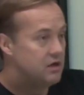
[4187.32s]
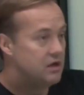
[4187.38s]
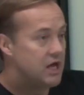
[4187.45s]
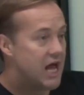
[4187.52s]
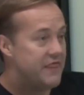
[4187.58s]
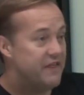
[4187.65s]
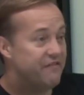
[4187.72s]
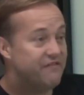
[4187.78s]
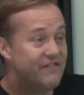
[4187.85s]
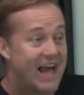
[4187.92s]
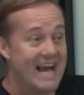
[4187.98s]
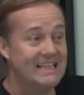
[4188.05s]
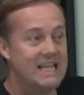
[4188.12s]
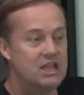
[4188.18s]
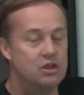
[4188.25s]
And the
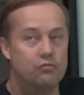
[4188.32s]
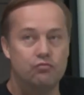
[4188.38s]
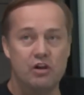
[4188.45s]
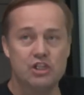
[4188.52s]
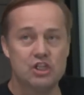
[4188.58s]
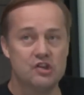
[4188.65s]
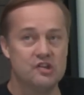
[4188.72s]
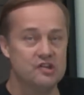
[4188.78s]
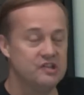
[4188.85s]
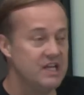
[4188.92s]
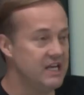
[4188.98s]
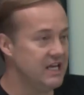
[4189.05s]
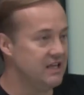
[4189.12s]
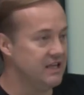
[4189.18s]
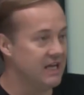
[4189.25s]
fact that the richest
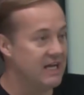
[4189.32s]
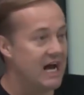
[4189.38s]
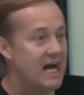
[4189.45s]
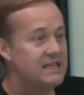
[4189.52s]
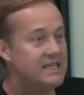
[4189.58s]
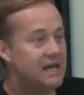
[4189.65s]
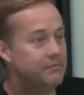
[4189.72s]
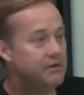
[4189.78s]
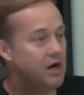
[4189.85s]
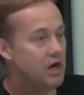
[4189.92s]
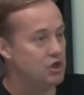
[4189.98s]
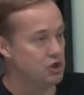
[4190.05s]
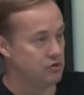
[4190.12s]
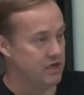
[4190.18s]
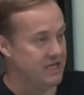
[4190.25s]
city in the goddamn
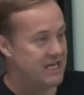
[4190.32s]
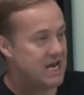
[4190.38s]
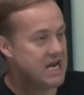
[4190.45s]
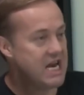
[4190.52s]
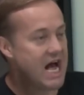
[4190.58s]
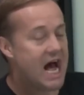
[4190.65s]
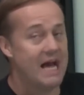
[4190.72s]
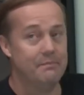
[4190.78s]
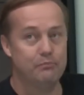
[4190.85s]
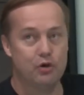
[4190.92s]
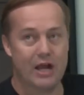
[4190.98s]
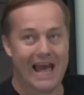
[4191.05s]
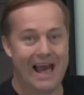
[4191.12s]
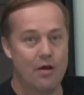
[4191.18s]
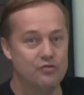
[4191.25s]
country cannot put
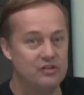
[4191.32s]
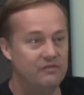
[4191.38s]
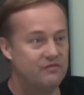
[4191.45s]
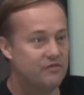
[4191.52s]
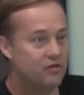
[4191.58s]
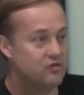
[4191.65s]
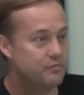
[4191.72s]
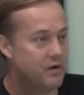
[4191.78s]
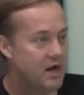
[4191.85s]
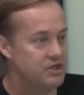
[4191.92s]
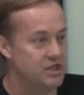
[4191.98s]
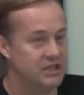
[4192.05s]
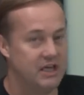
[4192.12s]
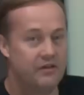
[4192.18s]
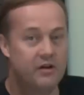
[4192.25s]
a housing first
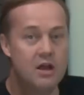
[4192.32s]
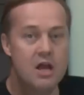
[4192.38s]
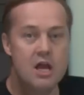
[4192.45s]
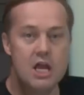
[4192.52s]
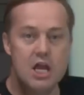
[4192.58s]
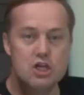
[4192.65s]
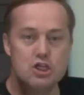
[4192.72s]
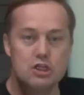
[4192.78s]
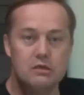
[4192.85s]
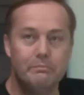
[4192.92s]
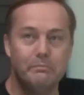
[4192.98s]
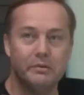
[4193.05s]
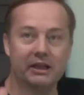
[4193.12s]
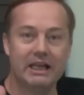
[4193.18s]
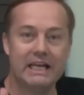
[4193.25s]
project together is a
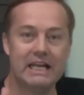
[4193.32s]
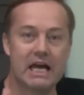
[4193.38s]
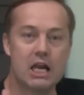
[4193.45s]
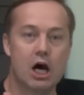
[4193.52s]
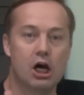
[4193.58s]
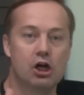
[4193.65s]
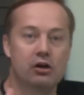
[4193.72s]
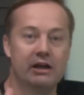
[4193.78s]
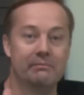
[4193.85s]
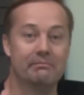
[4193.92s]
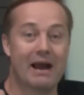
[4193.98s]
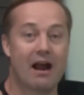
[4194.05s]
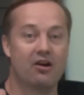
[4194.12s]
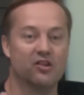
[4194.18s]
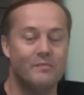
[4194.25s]
complete and utter
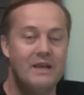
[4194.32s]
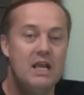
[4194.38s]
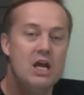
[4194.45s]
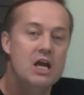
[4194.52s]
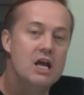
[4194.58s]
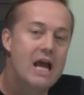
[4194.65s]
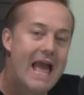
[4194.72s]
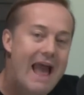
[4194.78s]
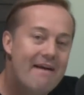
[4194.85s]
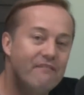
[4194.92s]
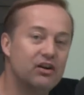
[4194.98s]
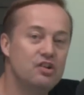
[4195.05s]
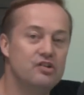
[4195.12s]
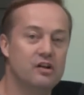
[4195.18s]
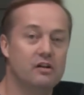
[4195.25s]
embarrassment.
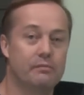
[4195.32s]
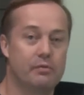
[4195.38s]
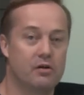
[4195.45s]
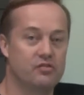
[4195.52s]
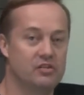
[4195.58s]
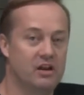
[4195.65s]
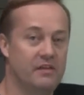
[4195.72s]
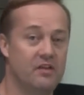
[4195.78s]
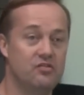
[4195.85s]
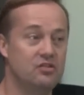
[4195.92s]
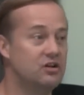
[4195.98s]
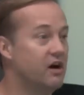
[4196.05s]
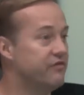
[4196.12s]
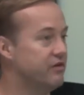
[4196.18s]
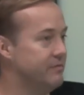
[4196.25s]
Every single person in this
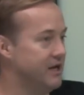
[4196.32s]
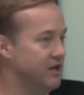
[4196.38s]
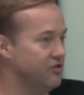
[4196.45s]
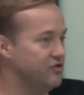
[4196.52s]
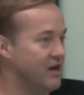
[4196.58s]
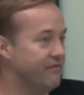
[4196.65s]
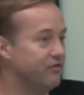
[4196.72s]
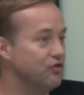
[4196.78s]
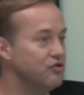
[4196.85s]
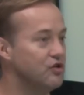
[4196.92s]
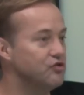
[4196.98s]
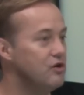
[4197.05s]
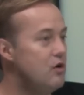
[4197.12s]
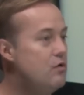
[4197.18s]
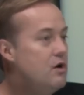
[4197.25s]
government in San
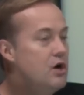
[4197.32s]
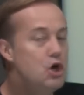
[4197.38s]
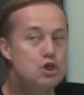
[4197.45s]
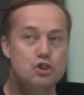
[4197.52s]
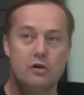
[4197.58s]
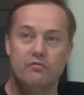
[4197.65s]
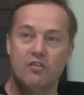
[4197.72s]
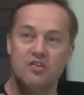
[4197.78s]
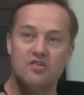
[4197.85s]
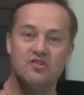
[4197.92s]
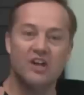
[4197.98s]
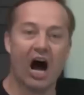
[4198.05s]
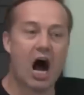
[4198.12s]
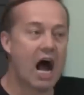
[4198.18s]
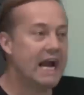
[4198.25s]
Francisco should
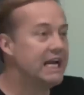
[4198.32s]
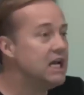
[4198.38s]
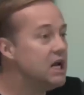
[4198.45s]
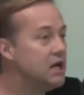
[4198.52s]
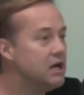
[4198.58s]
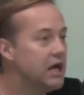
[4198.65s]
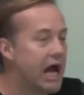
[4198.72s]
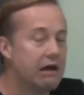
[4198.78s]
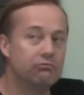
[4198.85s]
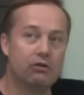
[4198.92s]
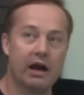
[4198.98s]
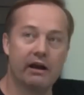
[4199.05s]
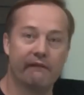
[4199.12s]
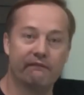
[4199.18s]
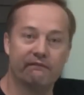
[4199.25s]
resign and
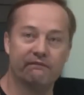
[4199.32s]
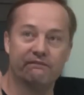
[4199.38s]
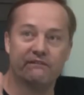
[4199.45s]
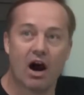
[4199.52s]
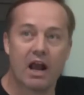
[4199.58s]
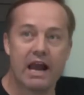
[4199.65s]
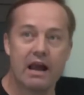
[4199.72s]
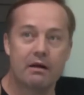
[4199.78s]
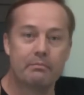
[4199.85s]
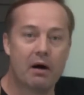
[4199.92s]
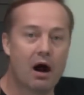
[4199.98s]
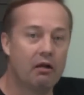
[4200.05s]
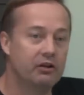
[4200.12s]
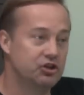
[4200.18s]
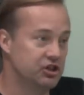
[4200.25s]
write a fucking
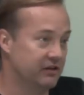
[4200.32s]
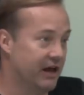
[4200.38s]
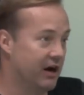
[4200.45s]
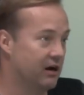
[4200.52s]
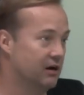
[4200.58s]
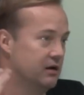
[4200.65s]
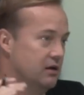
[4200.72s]
apology letter.